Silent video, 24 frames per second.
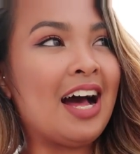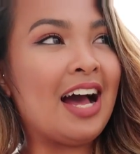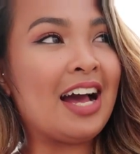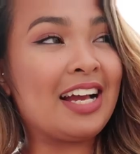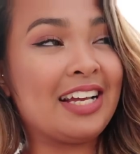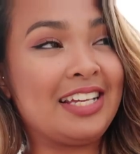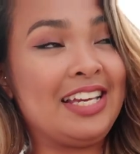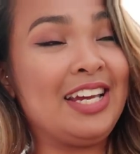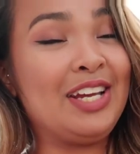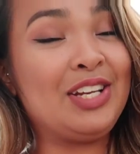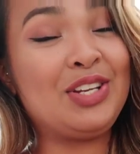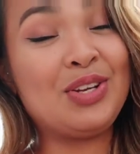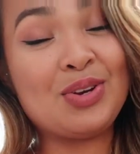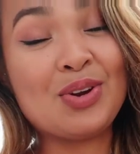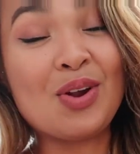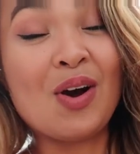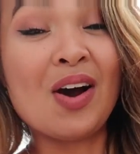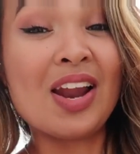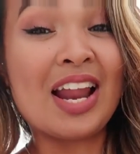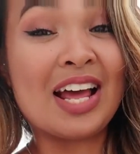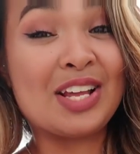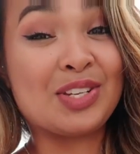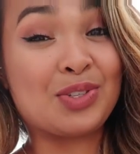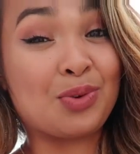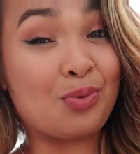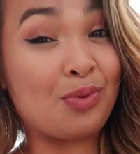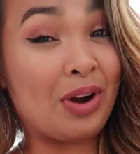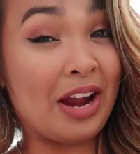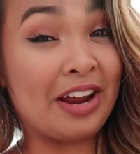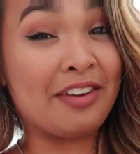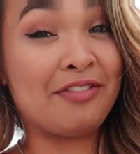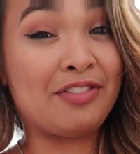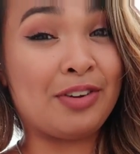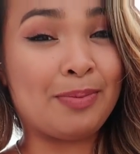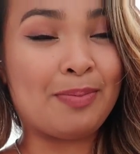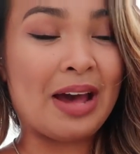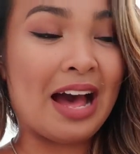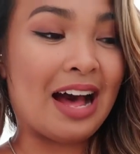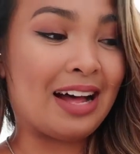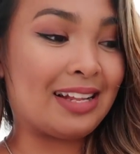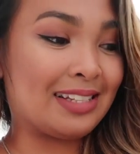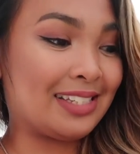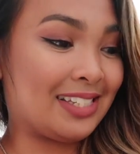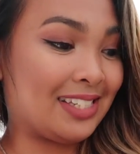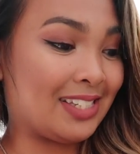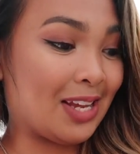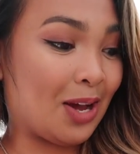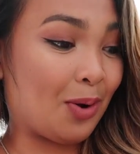I kid you not has raved
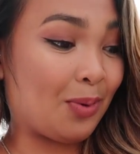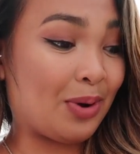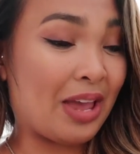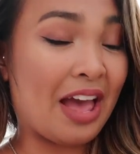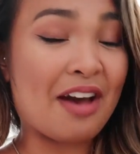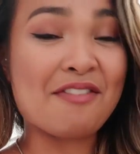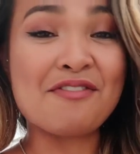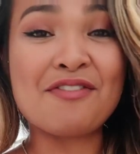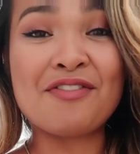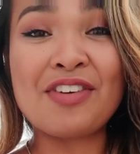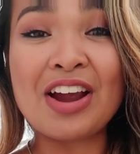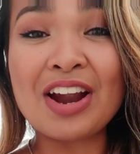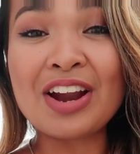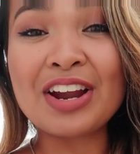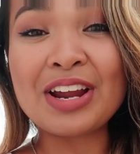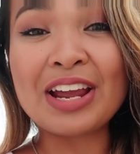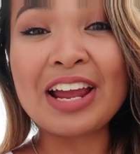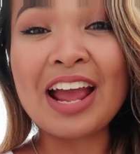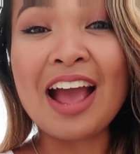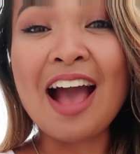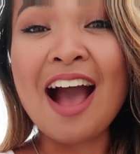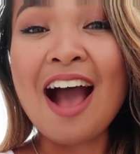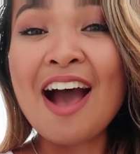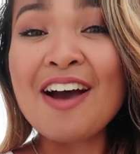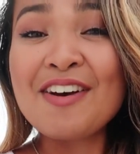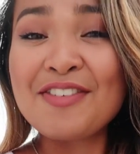about so we have very